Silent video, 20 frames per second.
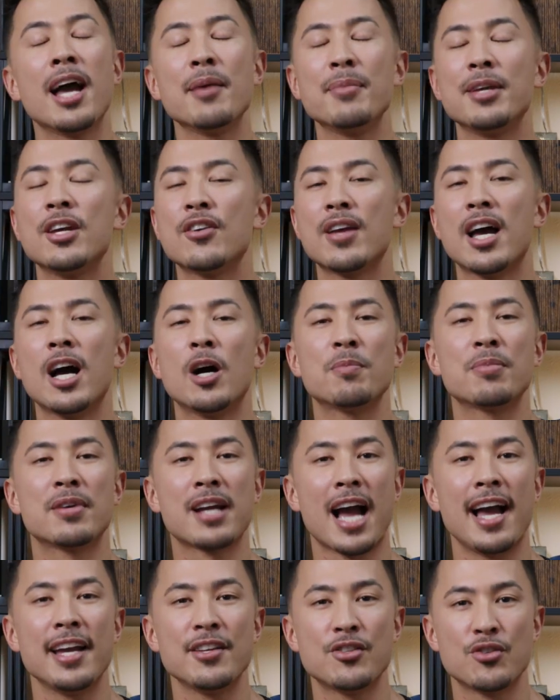I'm here to help
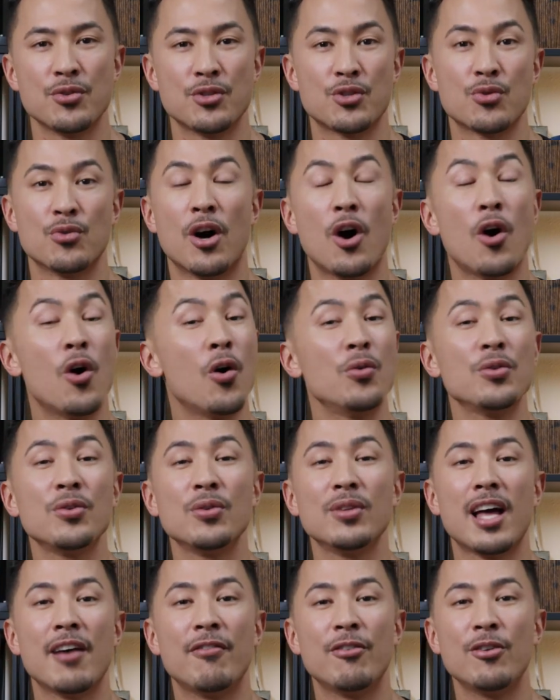guide you to a whole
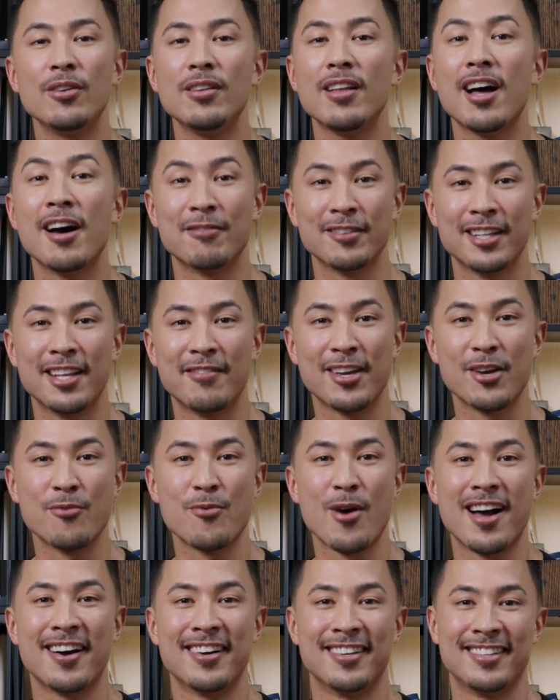new level of living
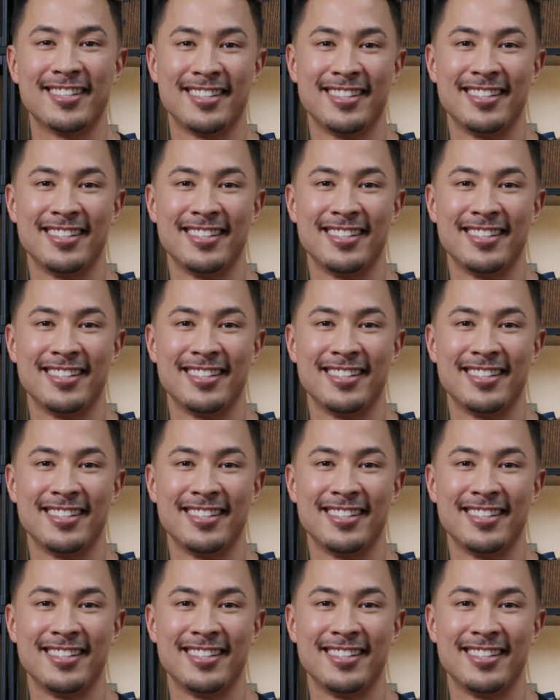well.